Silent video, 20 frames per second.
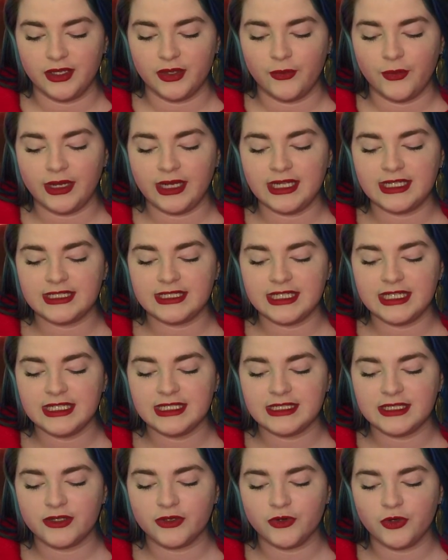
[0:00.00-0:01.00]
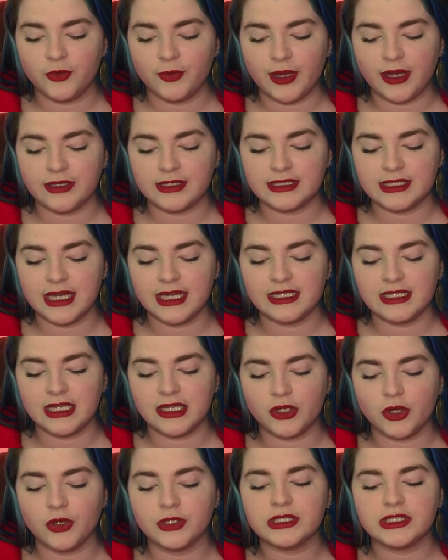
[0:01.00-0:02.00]
When he sees the group outside, he
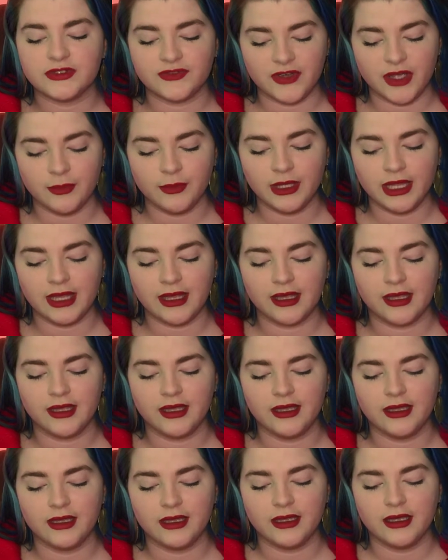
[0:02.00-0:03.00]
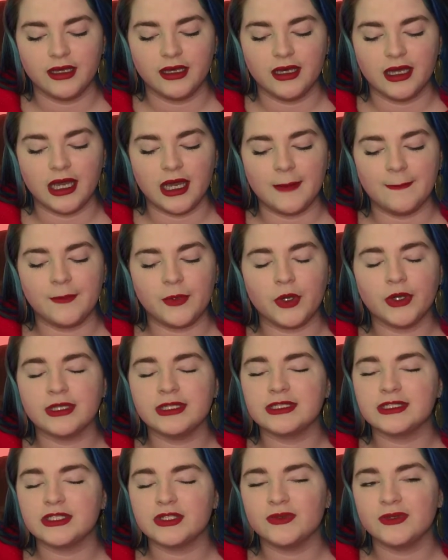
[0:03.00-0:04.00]
nods firmly and
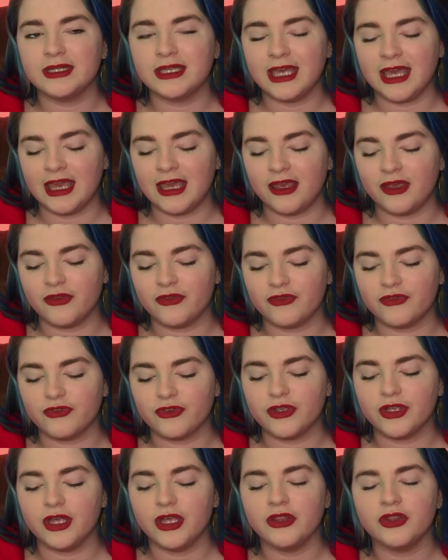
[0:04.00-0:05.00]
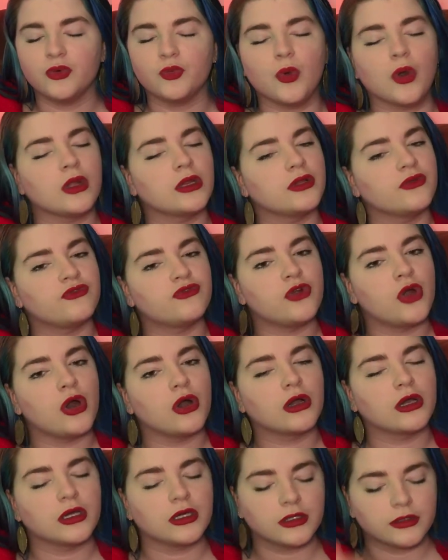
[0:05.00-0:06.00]
points to a cave in the wall of
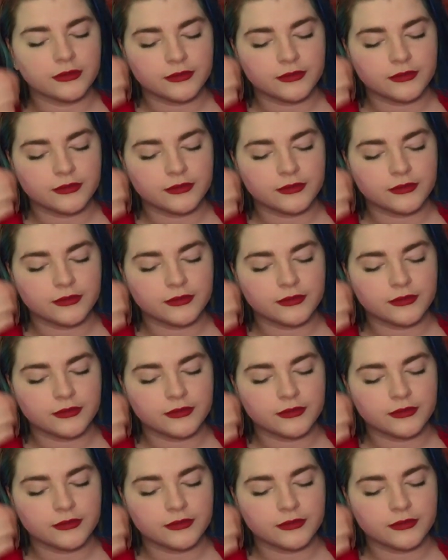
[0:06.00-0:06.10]
rock.